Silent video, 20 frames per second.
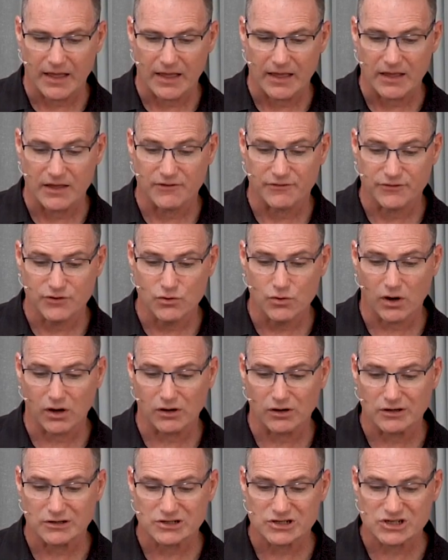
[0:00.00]
If you
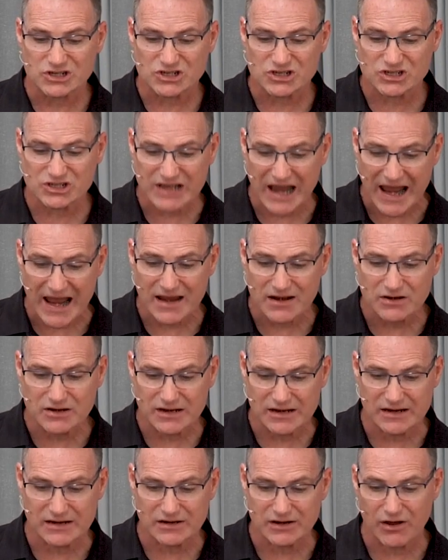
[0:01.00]
are
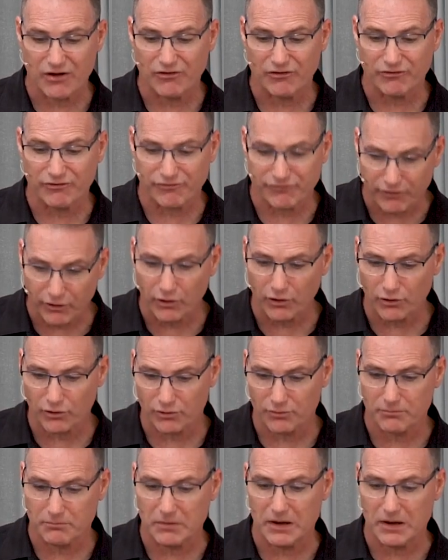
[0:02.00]
standing firm